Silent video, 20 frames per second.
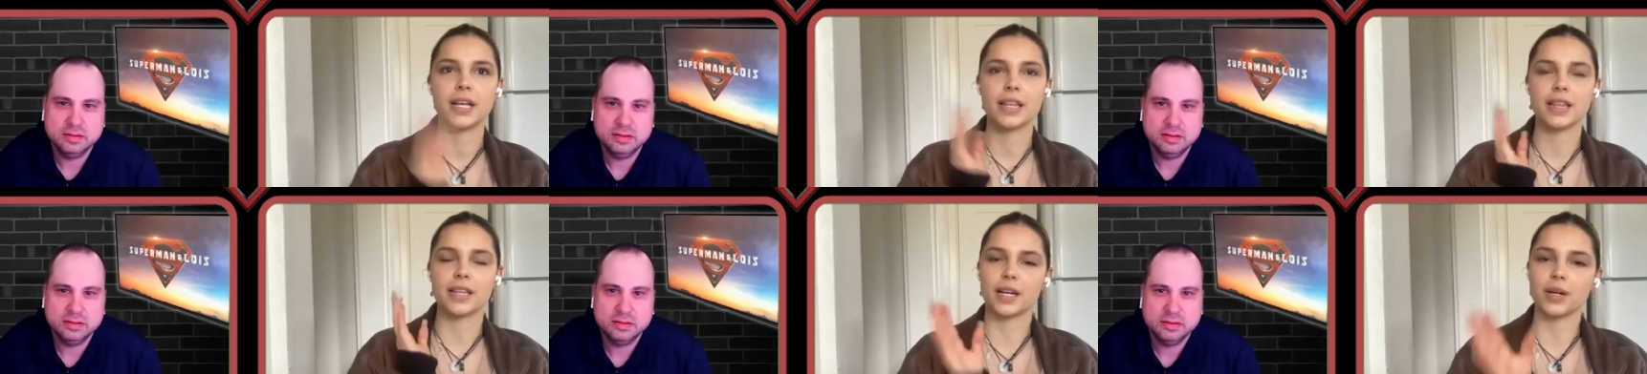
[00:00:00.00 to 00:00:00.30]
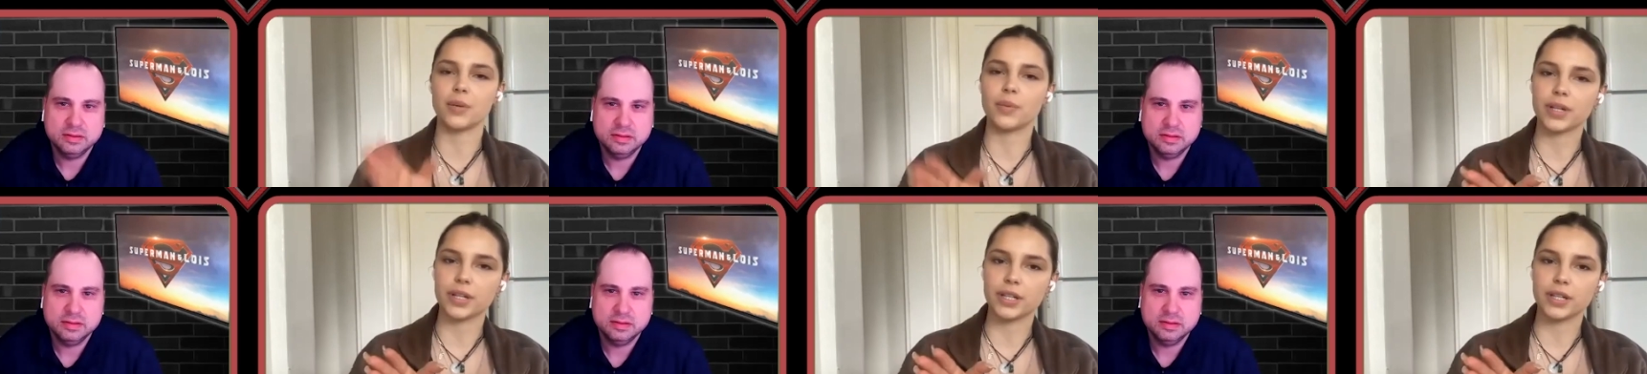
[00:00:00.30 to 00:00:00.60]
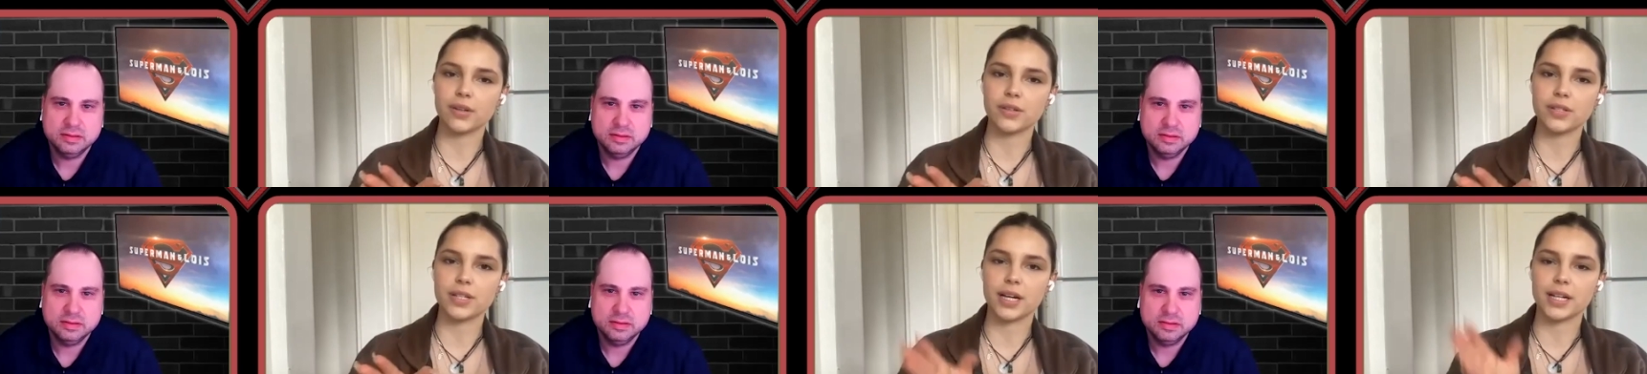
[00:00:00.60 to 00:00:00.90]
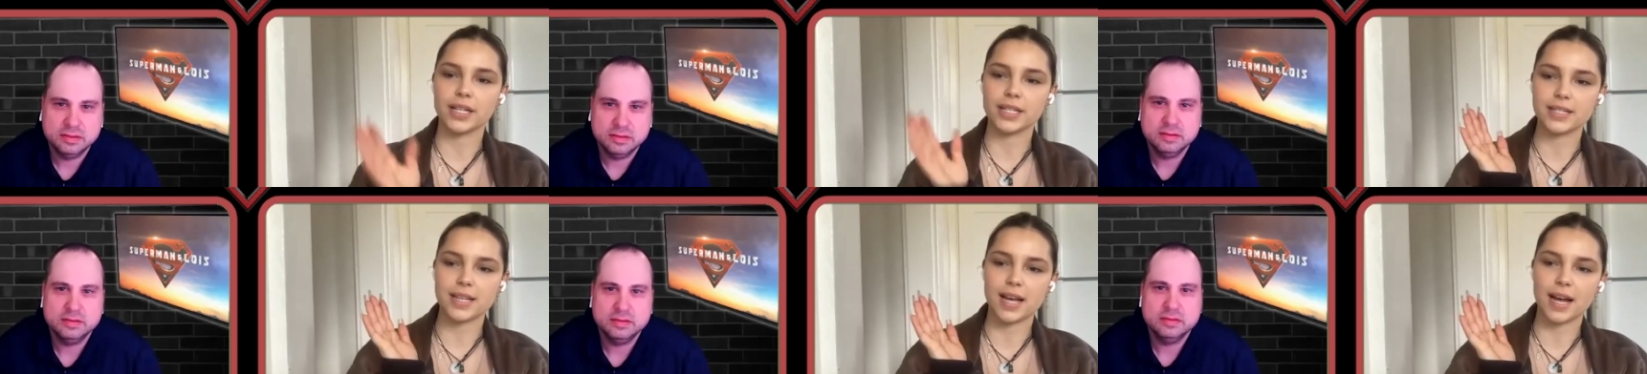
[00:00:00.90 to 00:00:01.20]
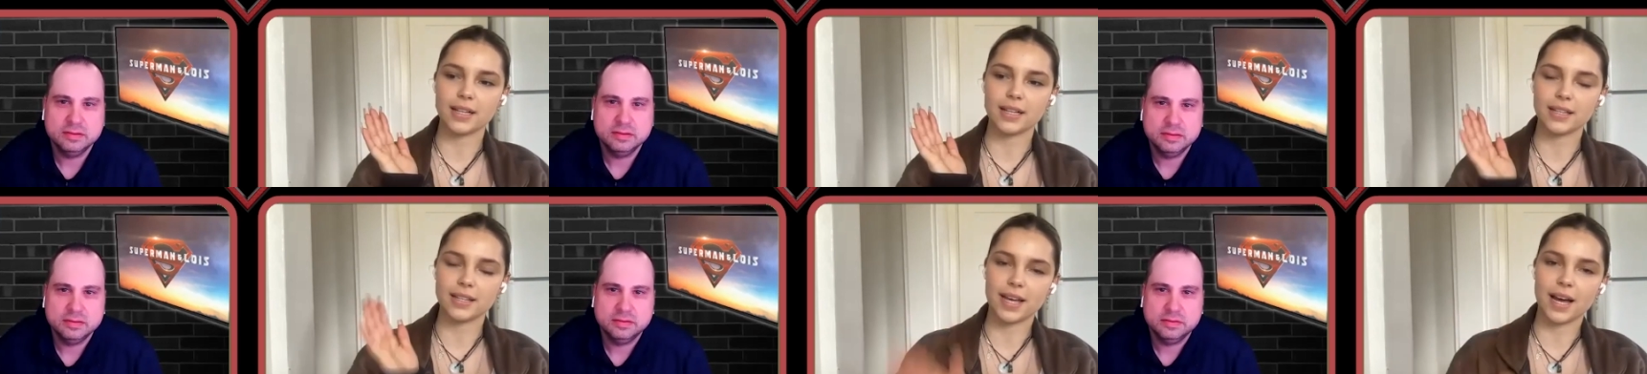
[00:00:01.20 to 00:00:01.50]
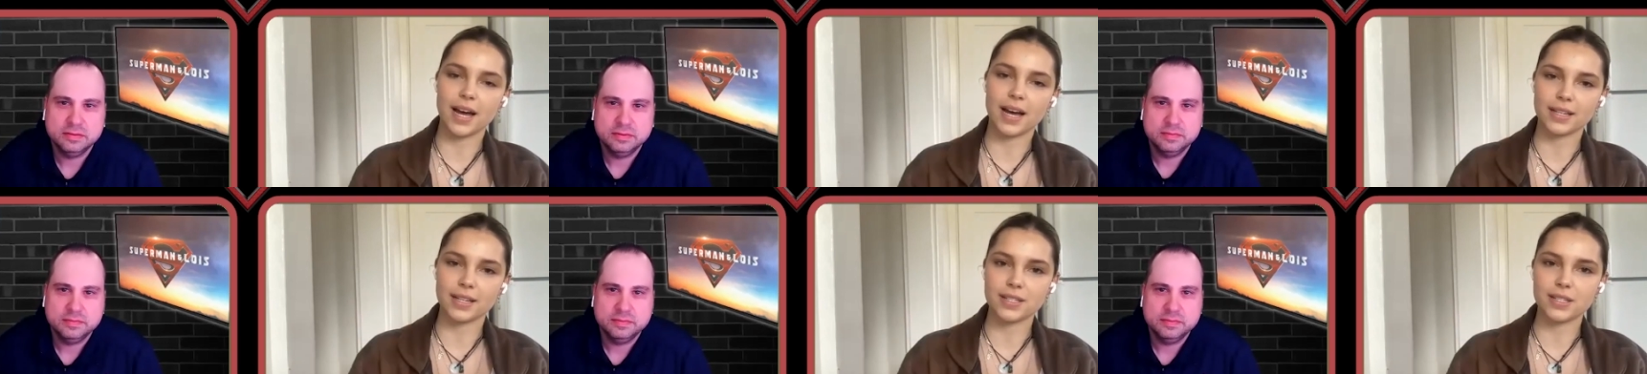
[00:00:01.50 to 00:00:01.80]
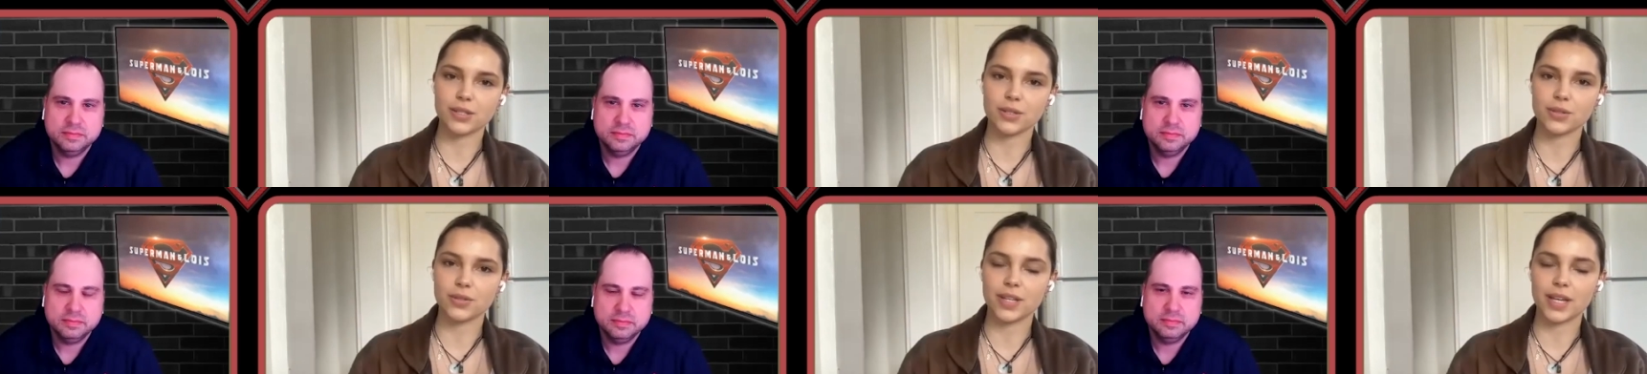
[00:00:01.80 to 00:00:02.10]
Speaker 1: that I want to go down, exactly the
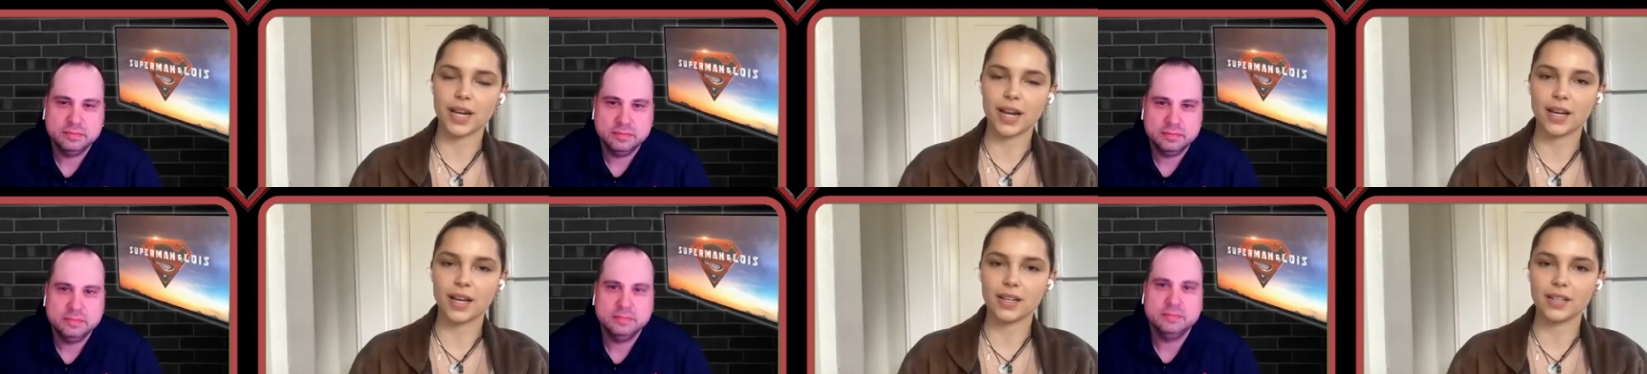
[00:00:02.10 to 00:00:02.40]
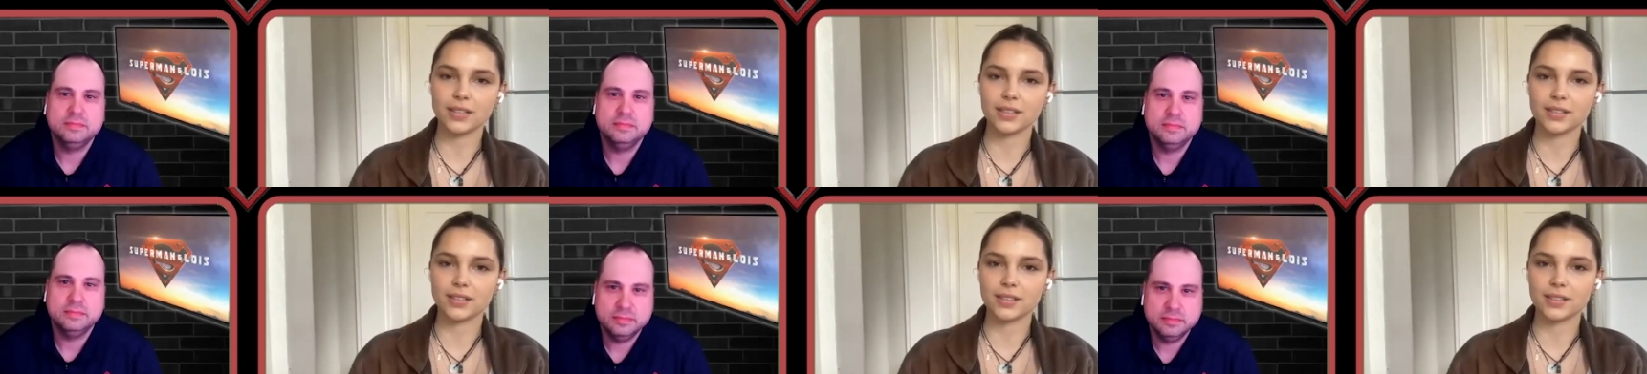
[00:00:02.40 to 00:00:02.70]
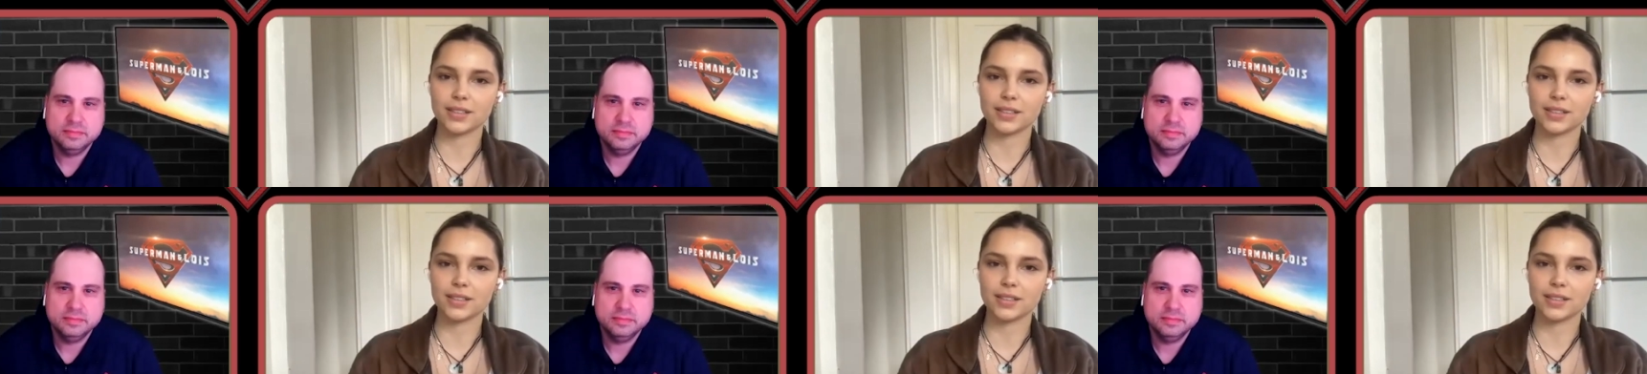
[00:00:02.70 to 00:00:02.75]
attitude that I